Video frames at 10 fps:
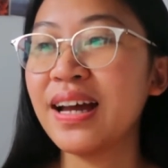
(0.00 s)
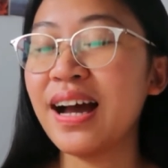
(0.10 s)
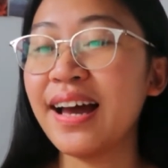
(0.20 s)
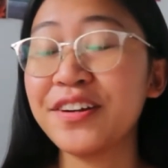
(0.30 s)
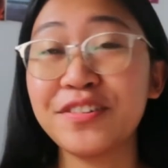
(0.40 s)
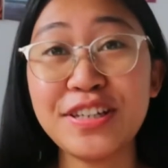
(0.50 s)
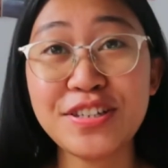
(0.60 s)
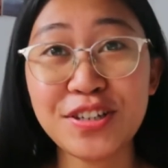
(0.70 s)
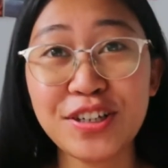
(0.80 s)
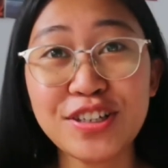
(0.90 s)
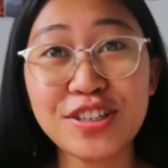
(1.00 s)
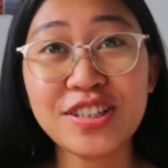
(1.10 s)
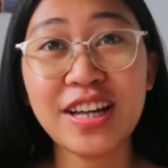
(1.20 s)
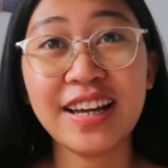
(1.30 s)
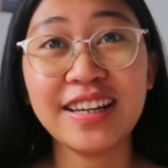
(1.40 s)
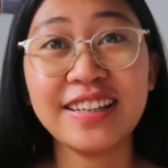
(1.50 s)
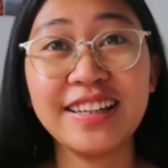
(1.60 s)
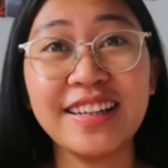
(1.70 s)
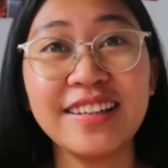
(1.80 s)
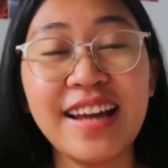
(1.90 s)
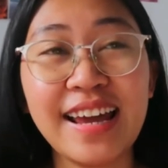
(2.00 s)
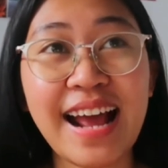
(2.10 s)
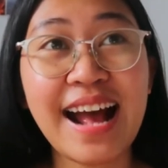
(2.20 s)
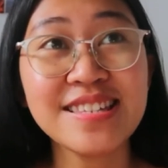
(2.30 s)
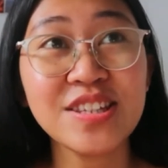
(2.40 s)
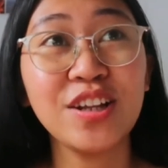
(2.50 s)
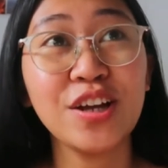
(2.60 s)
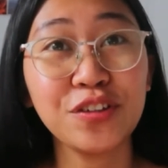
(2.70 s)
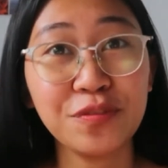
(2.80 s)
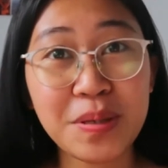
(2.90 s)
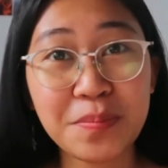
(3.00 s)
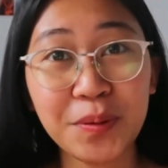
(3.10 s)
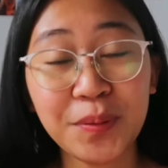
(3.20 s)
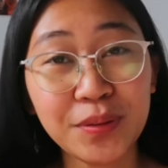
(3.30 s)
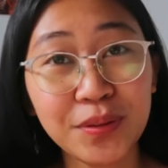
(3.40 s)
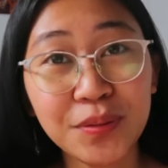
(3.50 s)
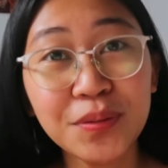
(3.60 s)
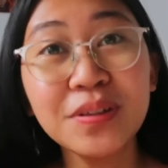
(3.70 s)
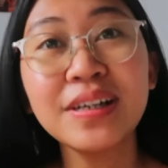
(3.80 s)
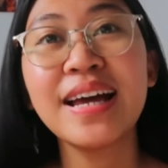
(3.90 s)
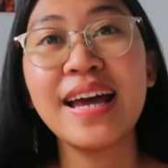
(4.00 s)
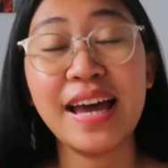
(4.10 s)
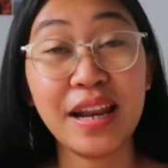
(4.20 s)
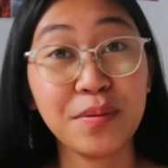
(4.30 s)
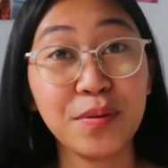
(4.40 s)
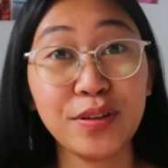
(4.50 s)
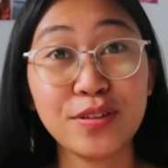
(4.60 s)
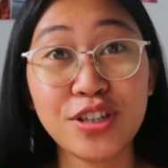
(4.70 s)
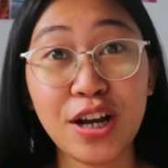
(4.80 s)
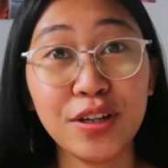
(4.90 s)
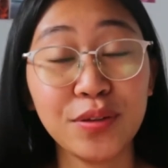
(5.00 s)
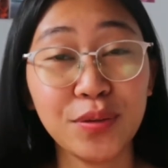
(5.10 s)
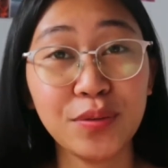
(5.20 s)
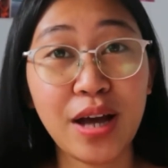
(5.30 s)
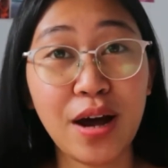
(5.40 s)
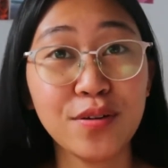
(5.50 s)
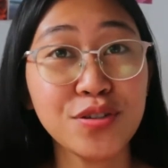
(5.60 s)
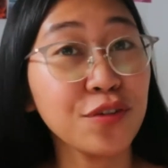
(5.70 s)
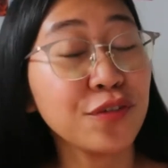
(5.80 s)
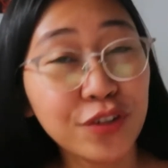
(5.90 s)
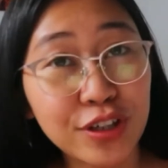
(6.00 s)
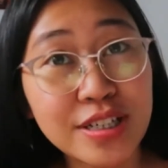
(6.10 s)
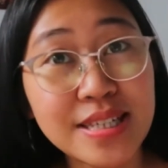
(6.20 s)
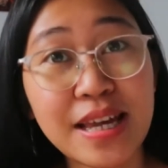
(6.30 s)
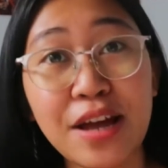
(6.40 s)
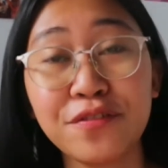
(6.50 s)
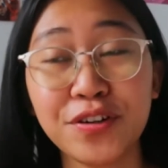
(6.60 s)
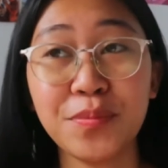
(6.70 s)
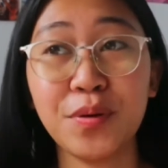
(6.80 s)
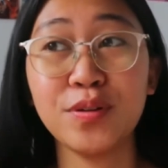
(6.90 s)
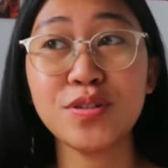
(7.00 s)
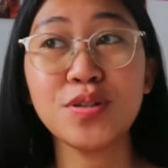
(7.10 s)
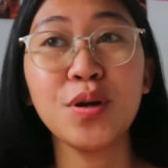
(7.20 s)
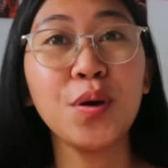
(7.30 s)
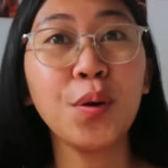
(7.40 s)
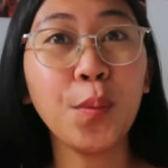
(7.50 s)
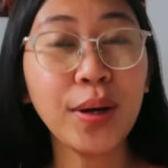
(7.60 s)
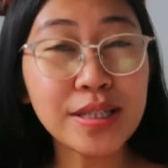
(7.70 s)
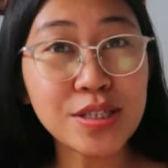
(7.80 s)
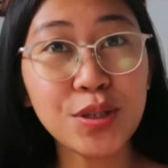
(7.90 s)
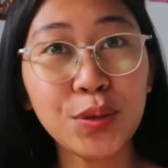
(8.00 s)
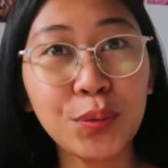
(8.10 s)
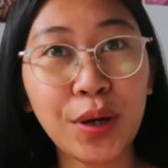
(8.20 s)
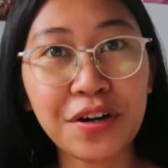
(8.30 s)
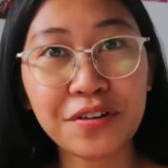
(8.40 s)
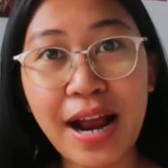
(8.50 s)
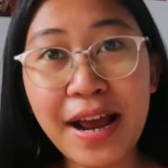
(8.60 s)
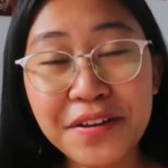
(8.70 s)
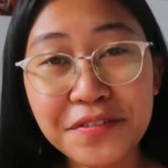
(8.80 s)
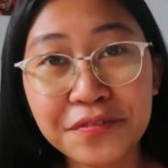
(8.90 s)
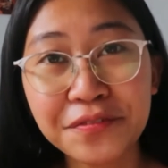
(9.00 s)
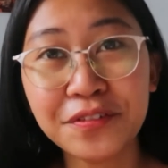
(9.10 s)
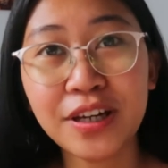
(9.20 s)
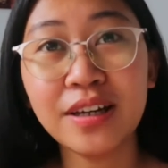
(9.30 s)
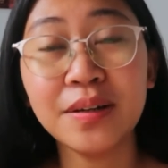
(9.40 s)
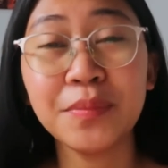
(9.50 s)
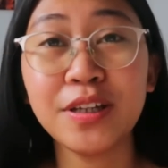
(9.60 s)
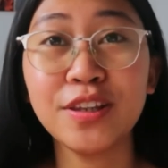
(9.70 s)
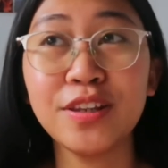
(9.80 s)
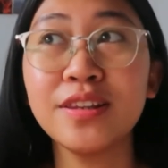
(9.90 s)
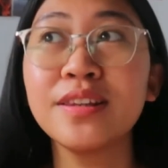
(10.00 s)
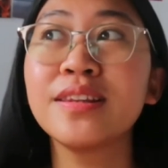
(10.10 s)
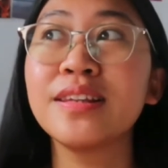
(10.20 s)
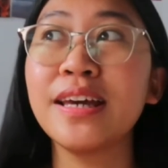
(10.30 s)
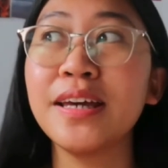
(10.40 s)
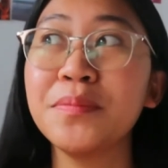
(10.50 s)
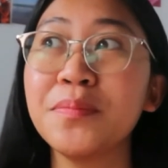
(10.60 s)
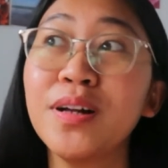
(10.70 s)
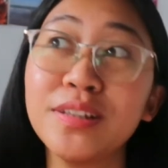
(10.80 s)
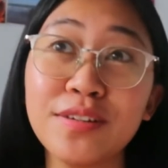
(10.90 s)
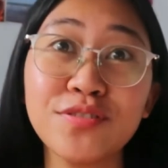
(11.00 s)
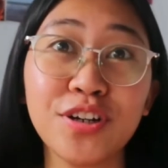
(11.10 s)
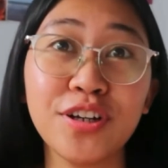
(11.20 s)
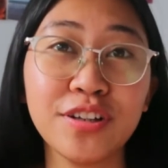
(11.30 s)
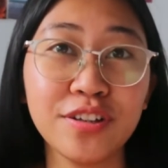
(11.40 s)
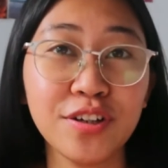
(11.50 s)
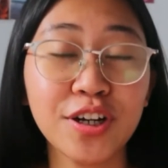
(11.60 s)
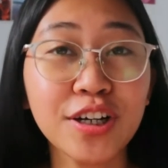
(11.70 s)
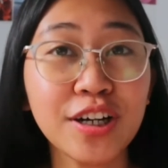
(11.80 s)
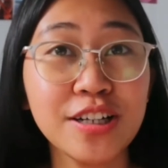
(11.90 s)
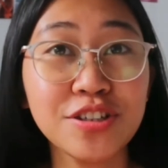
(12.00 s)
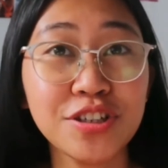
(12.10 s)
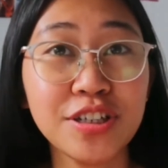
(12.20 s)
I researched, I asked a lot of people what to do, and I'm going to share it to you now. So first and foremost, once you arrive in Maldives or in your country